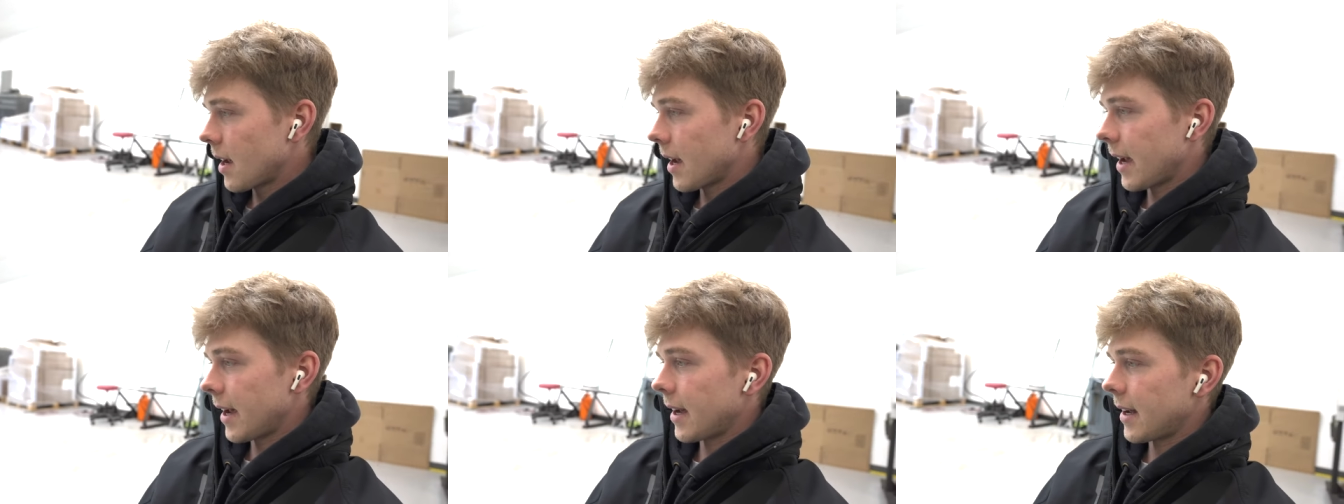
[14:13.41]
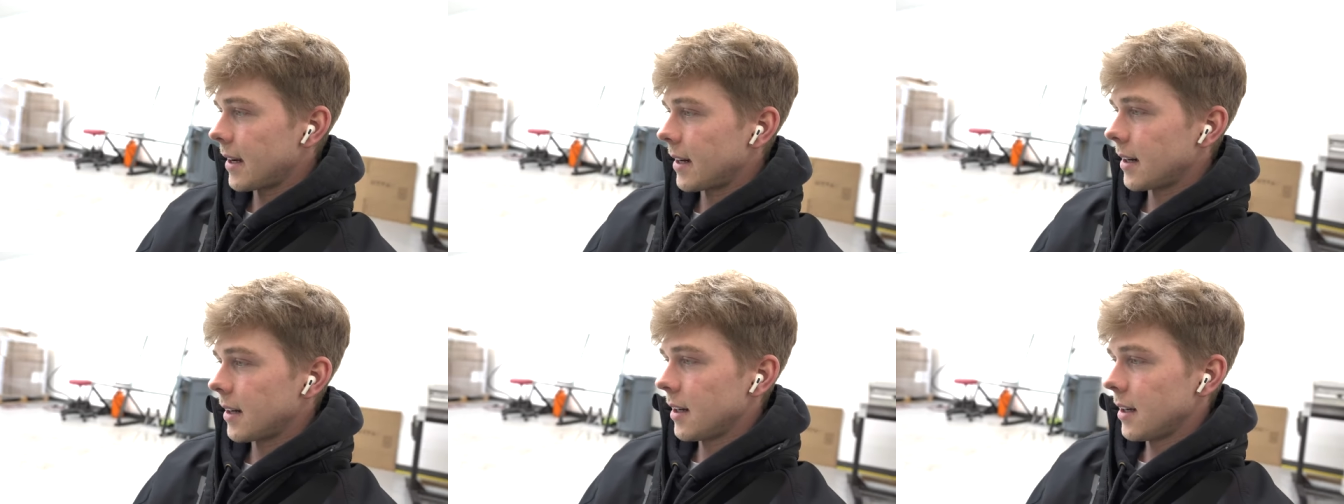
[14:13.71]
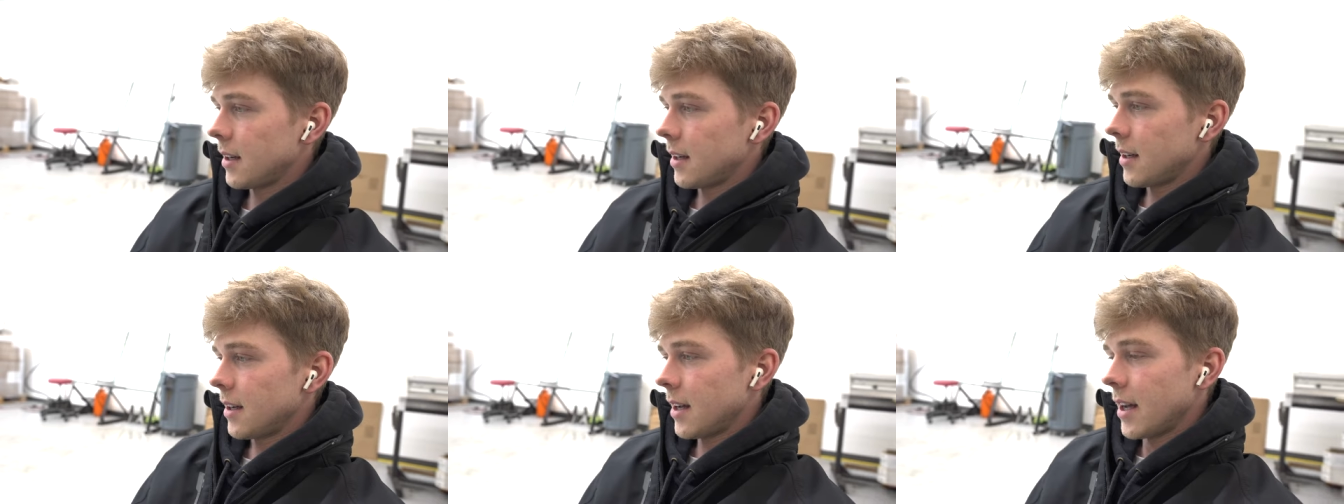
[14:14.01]
And
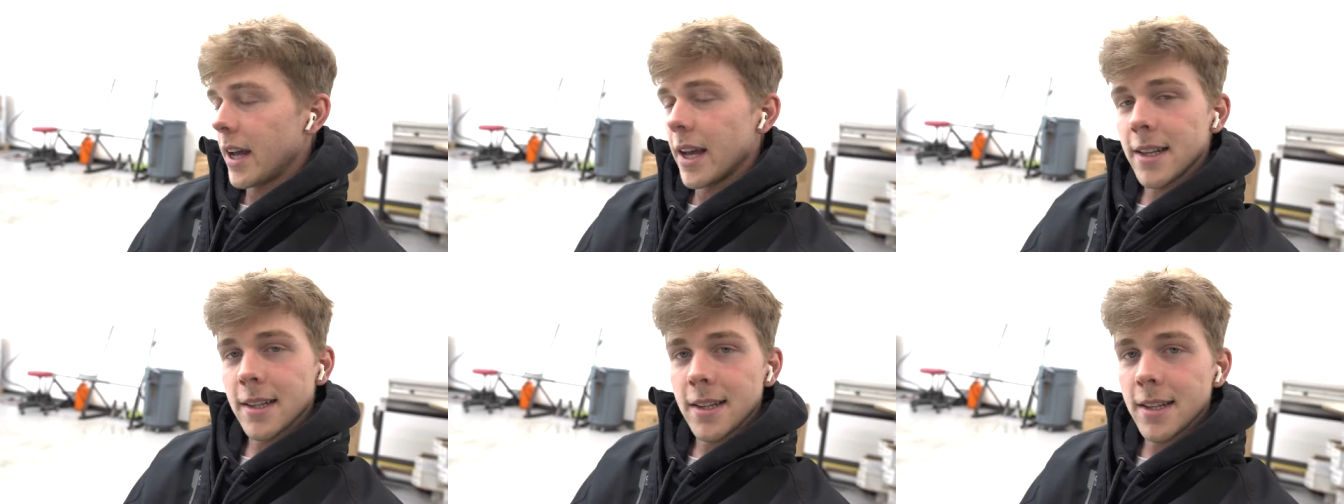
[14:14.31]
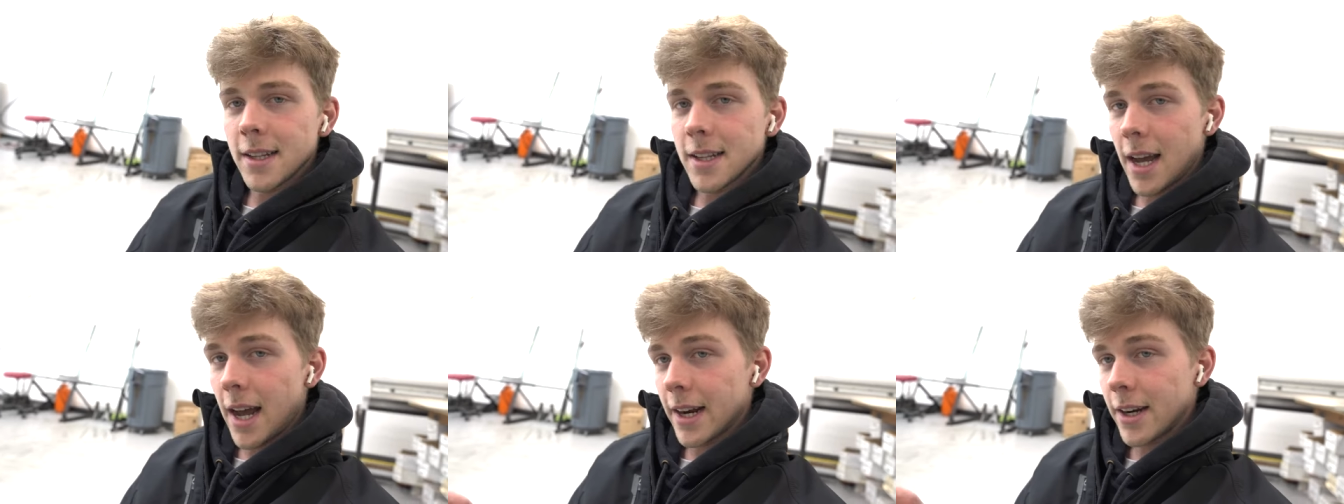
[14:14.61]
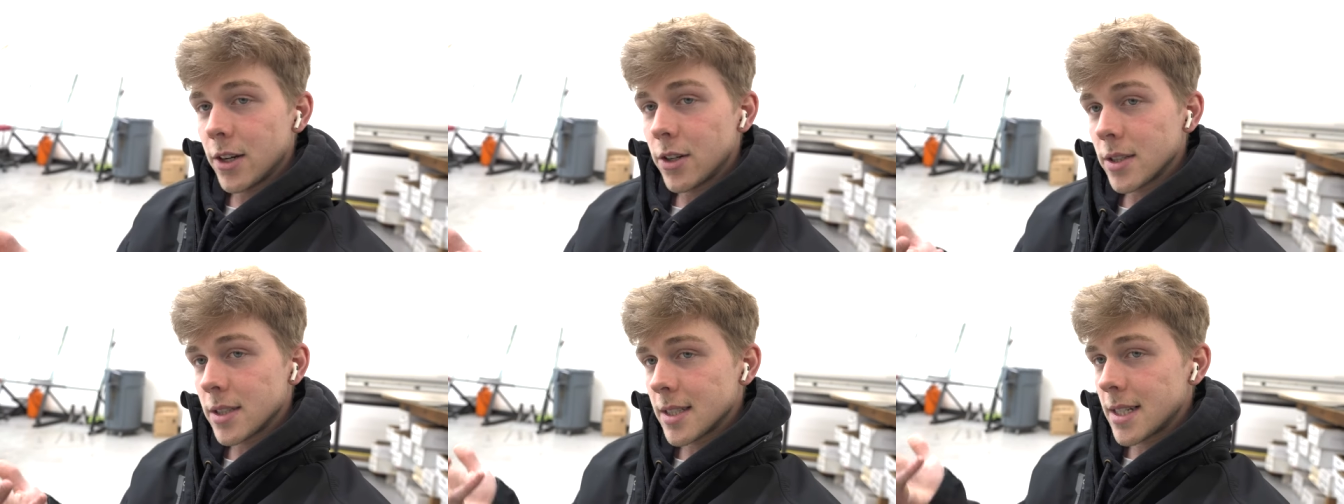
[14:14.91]
I
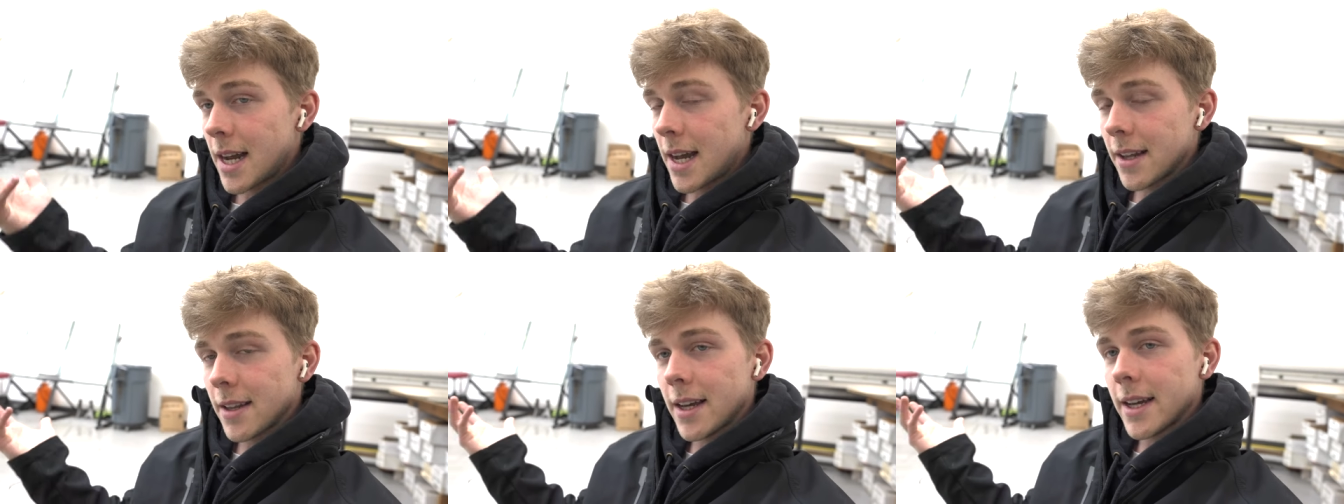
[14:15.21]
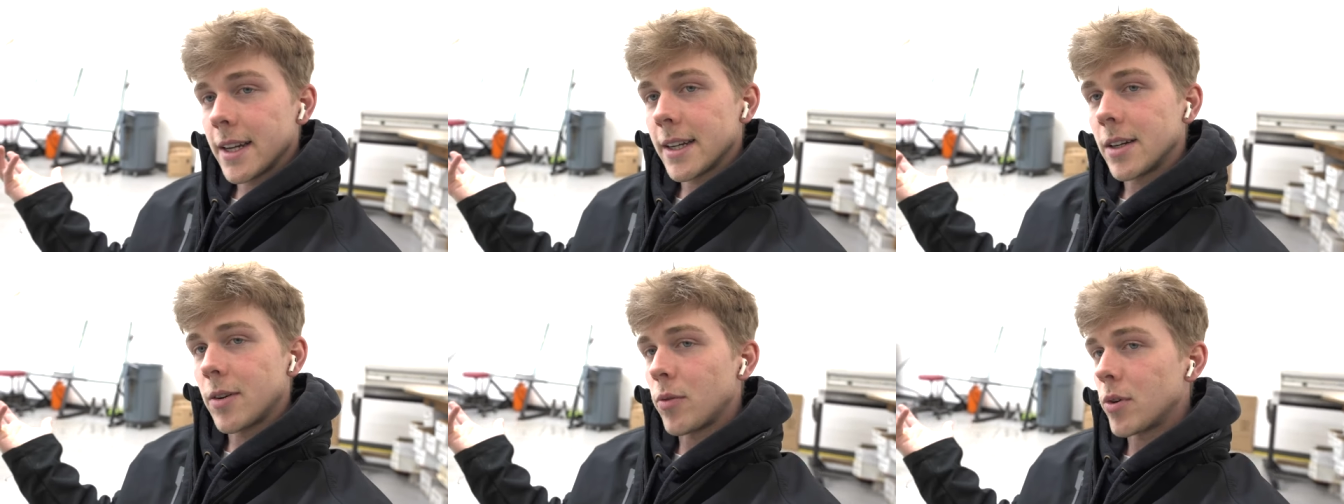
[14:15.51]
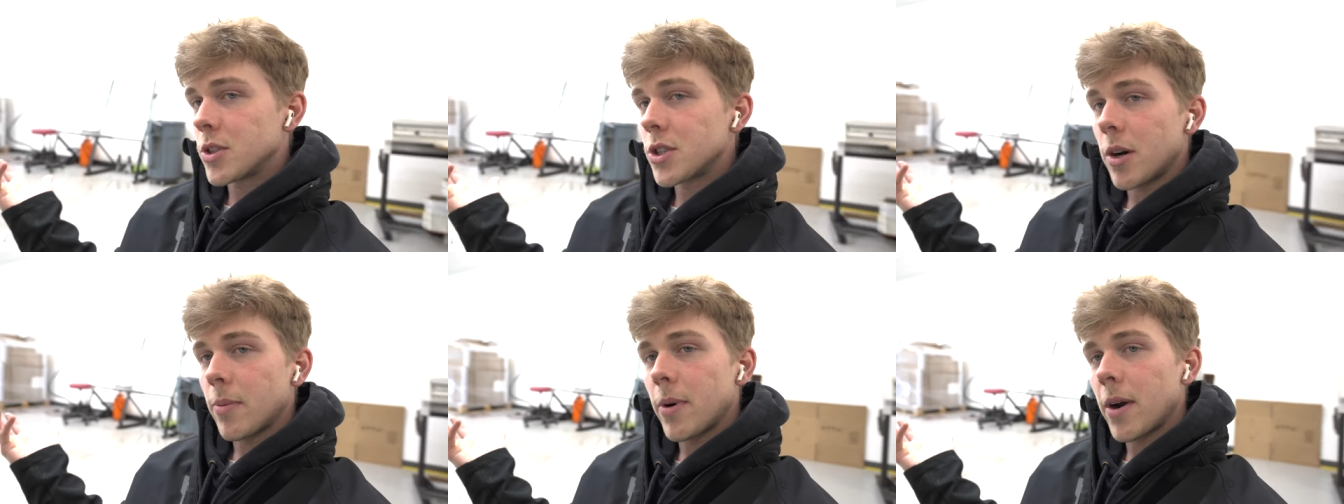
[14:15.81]
know it's not like
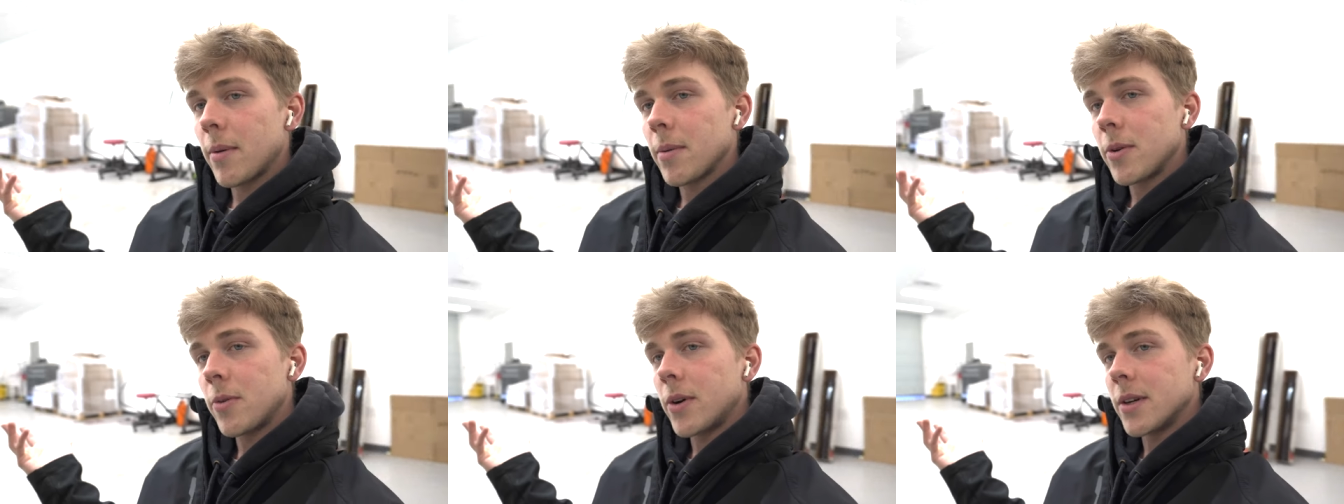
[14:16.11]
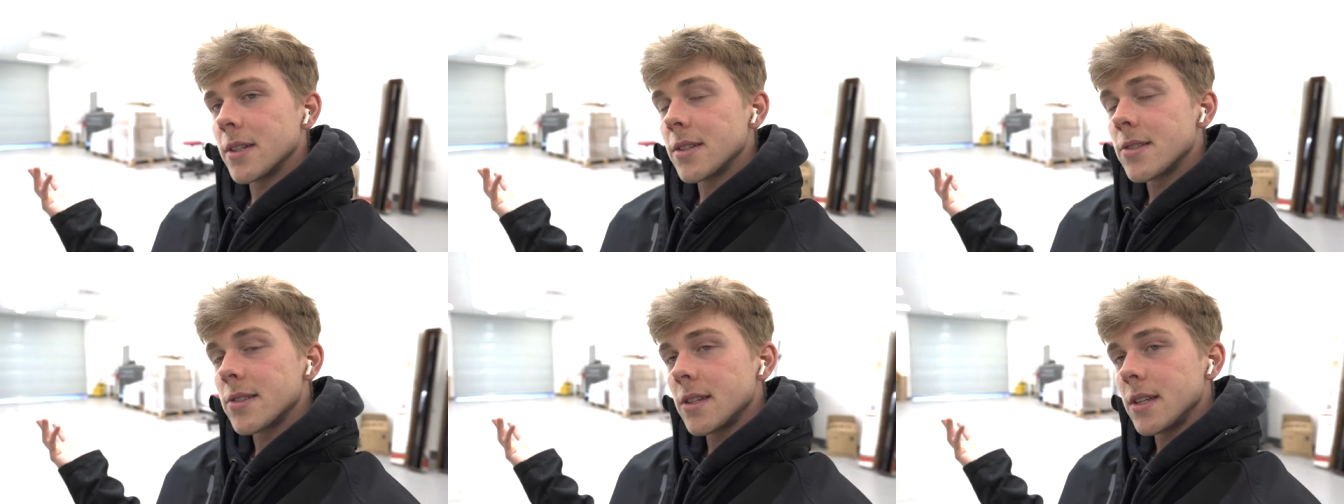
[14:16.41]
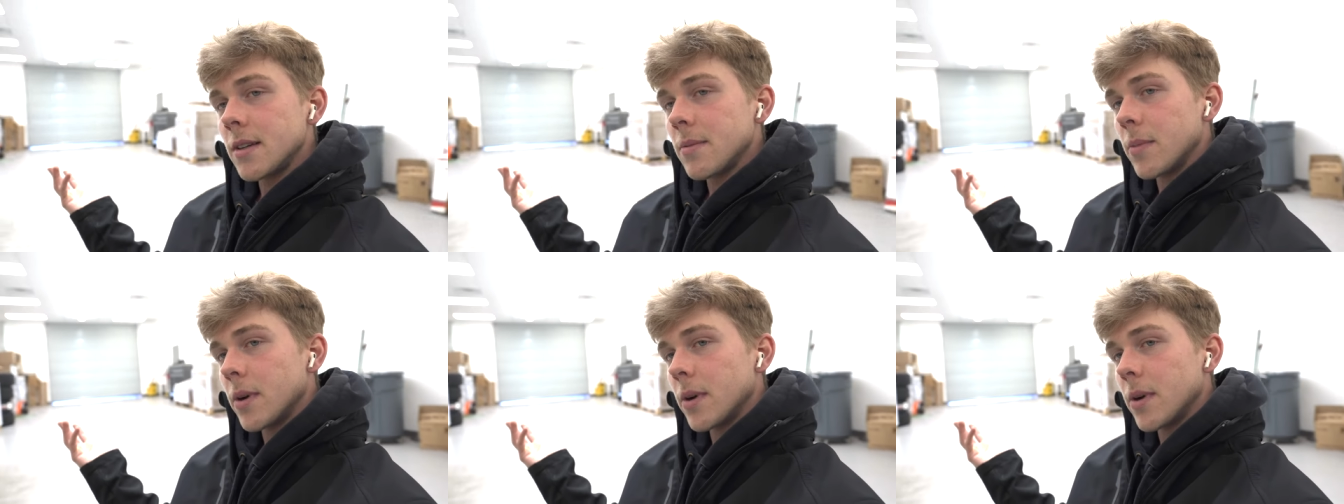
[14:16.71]
what y'all probably want to see,